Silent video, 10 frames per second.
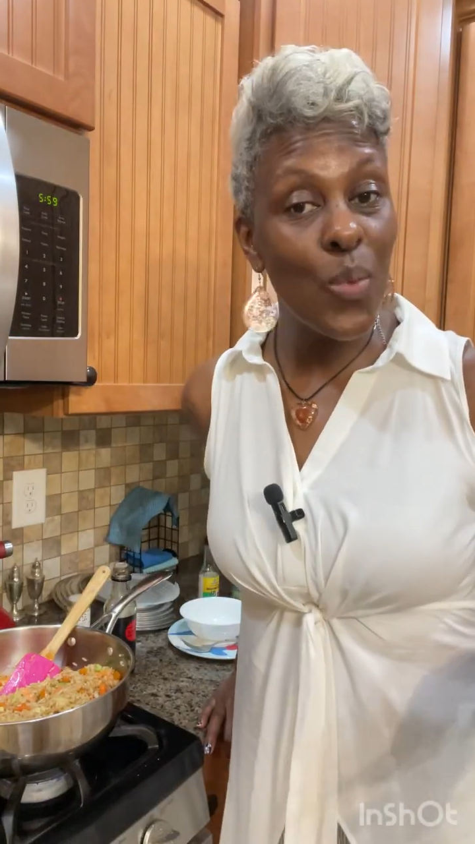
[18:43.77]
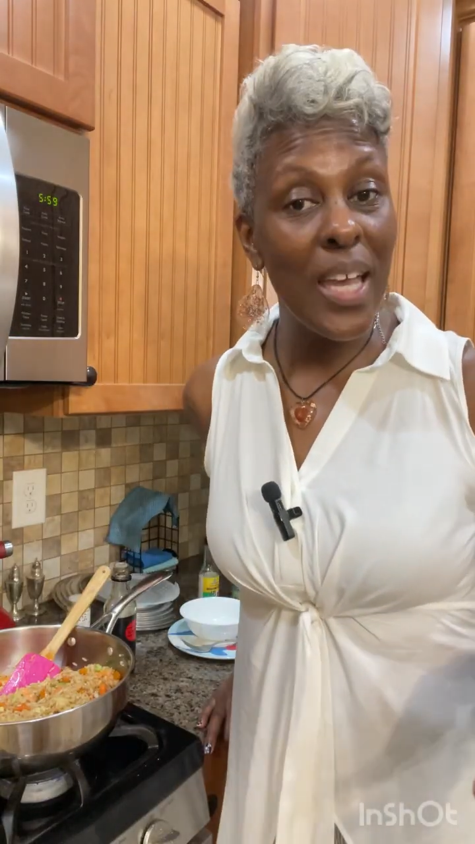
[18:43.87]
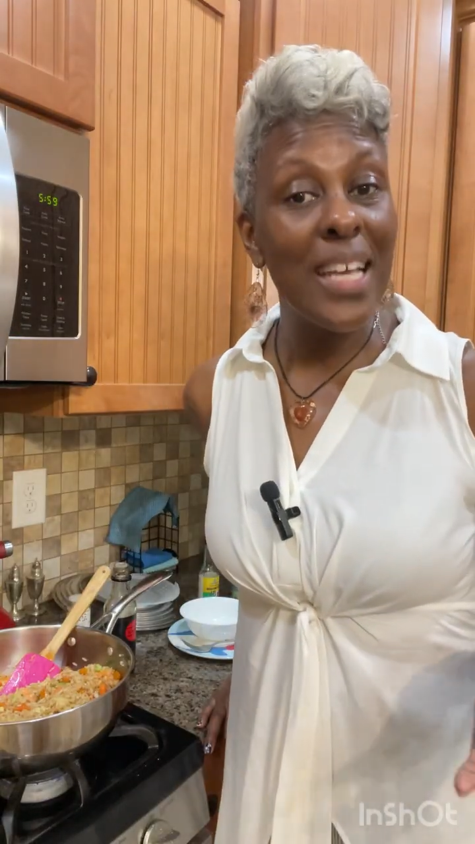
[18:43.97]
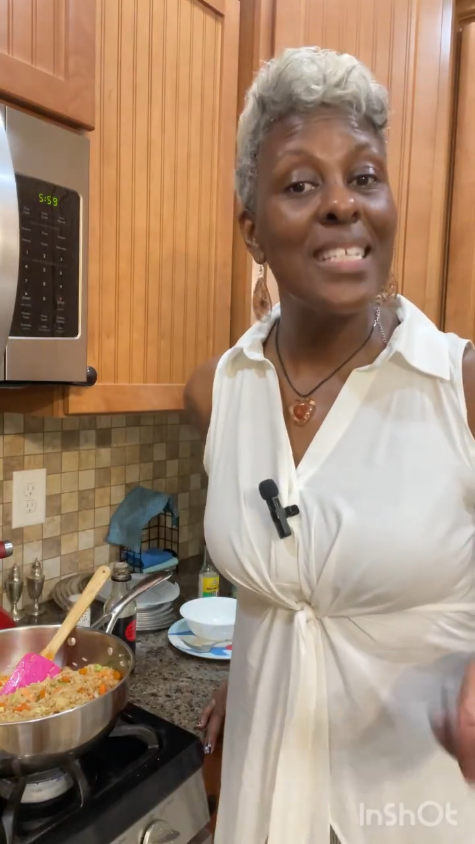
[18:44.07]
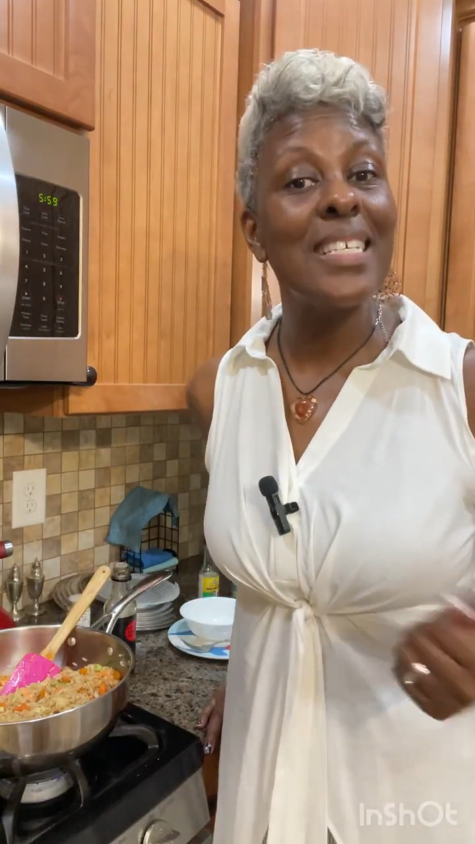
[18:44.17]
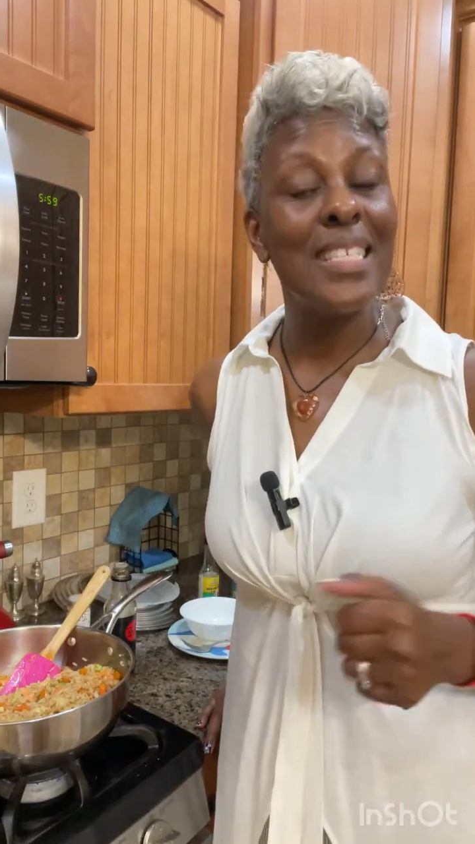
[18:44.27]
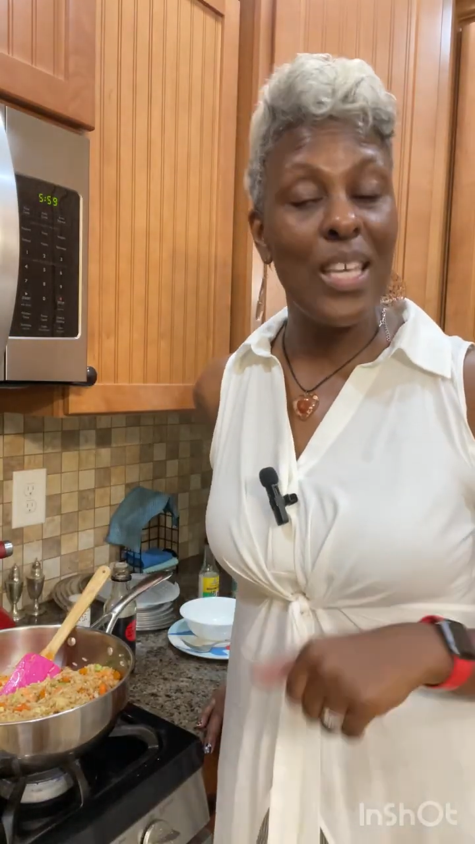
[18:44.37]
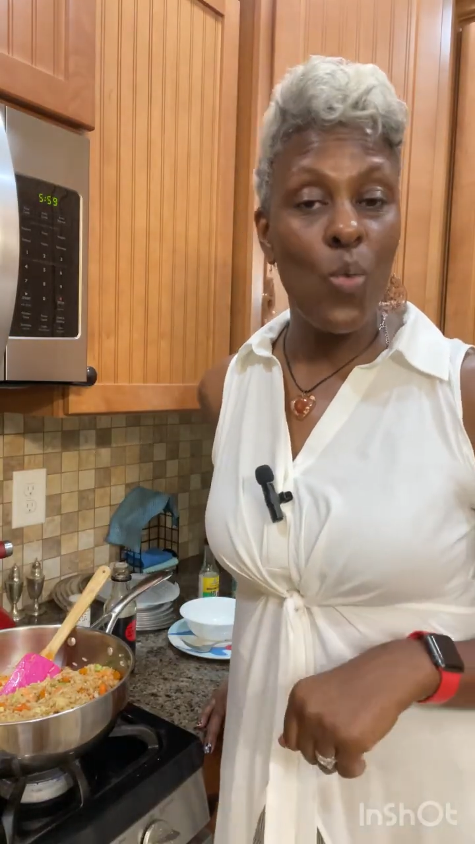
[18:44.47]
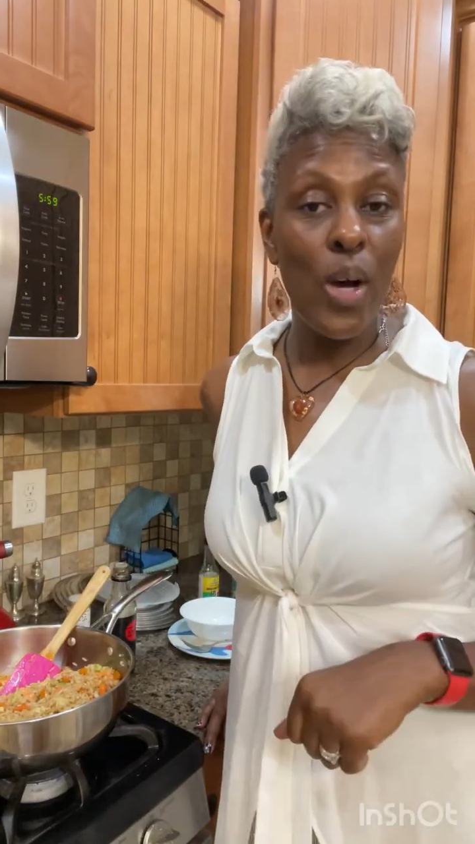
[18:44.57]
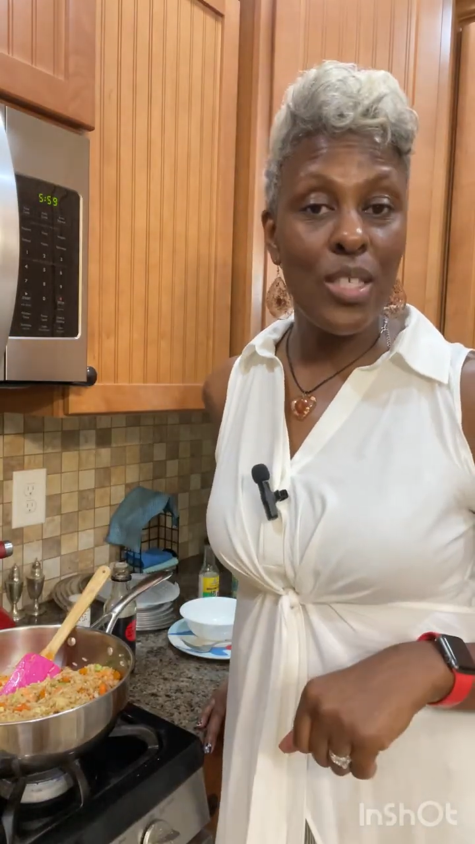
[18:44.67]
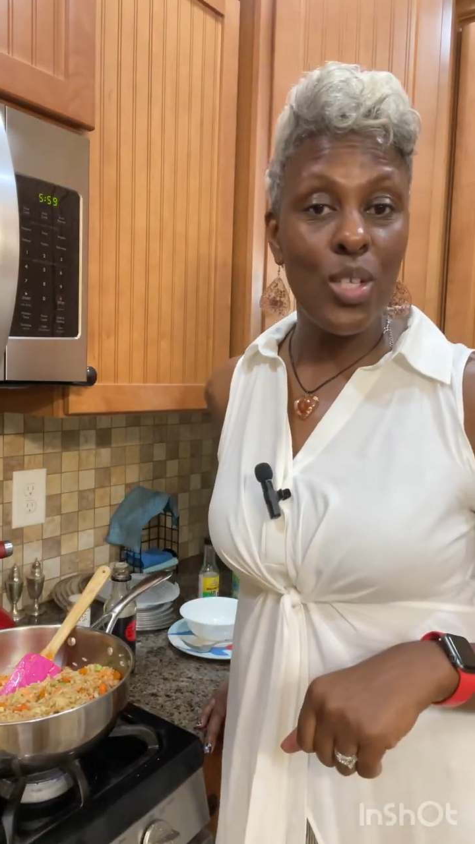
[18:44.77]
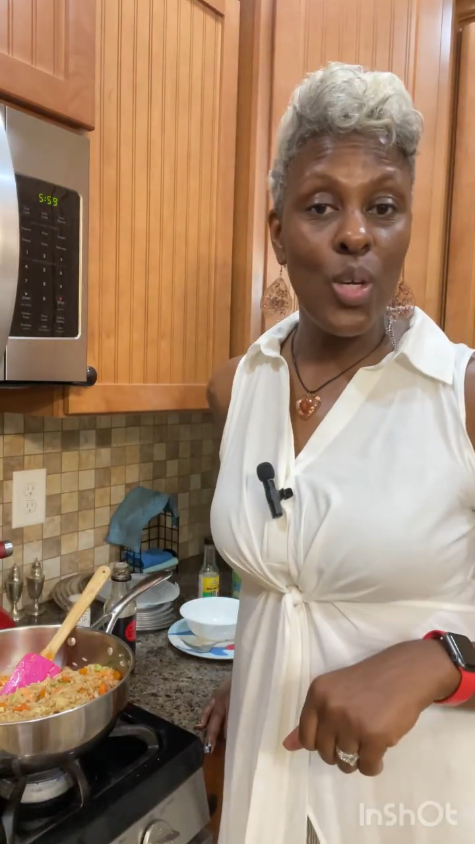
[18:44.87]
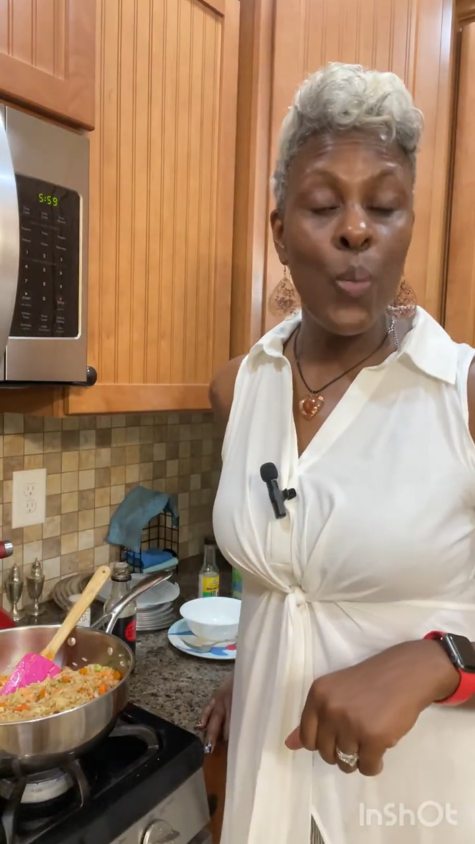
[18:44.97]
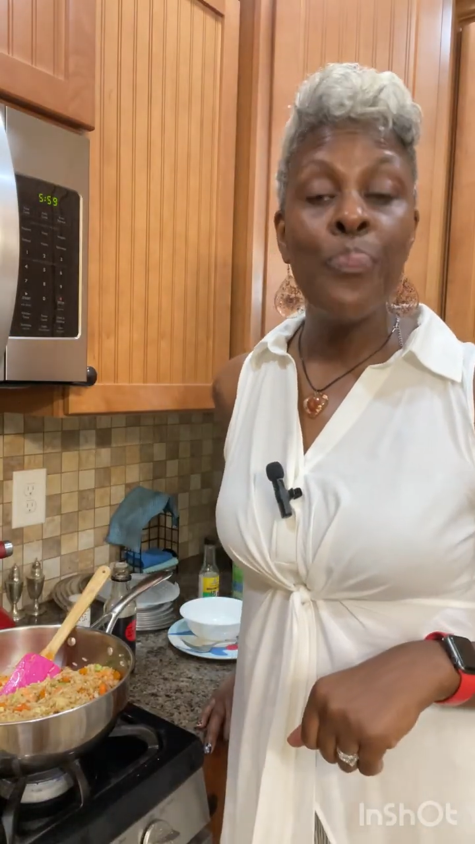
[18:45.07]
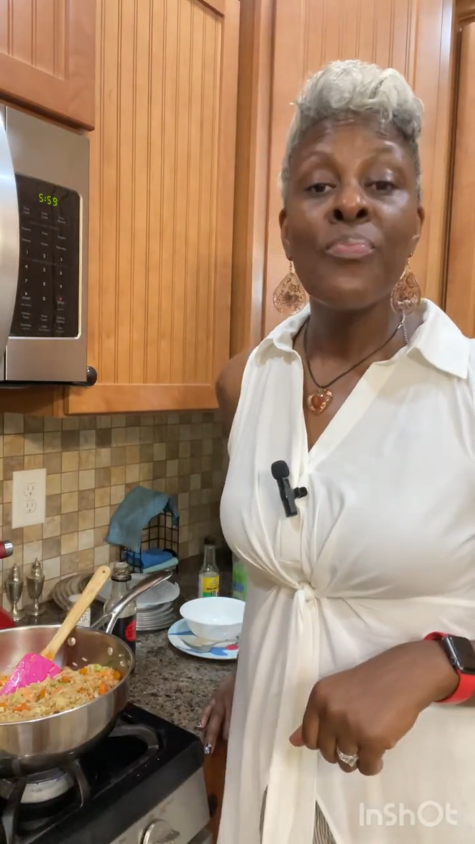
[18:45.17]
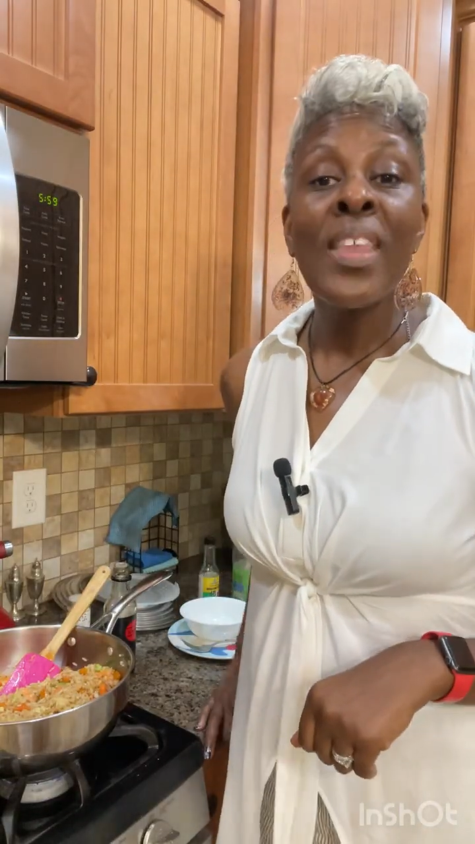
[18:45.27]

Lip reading: week to see what's new.